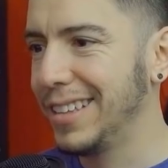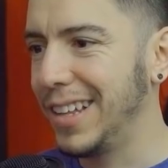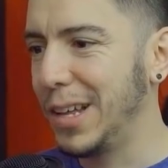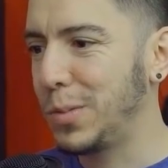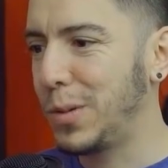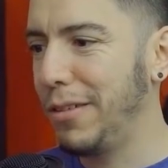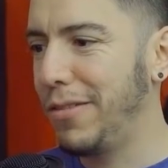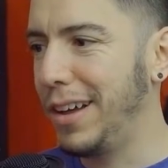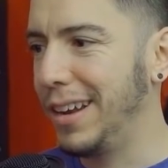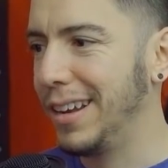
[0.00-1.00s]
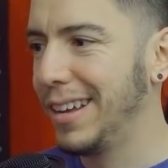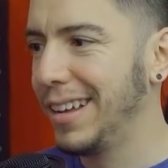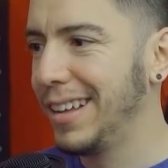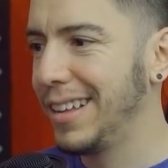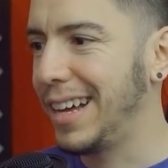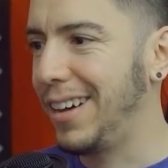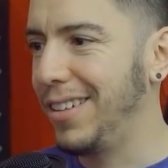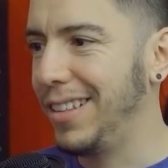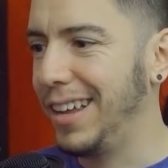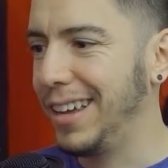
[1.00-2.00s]
So that was pretty fun.
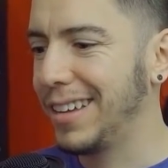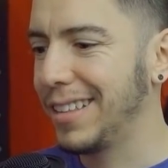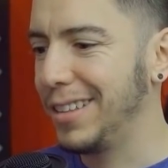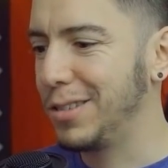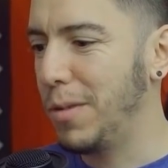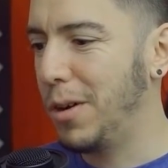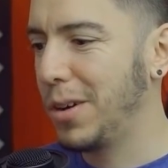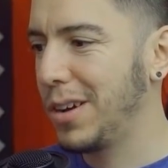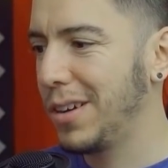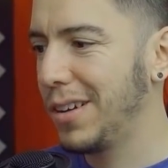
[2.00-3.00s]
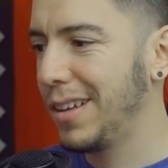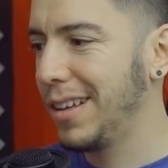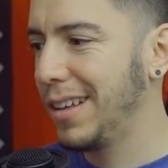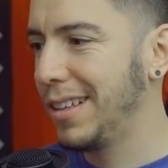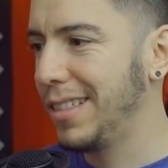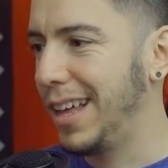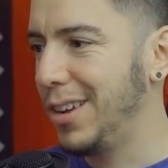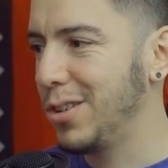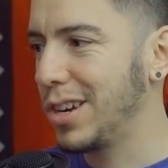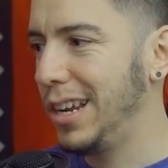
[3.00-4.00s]
How like the smoke
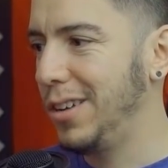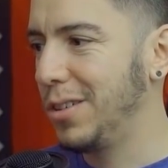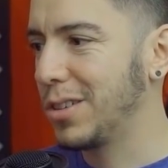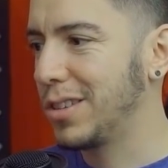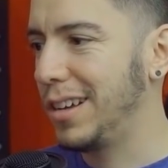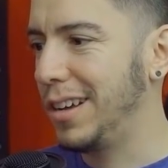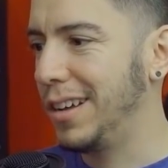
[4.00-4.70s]
that usually looks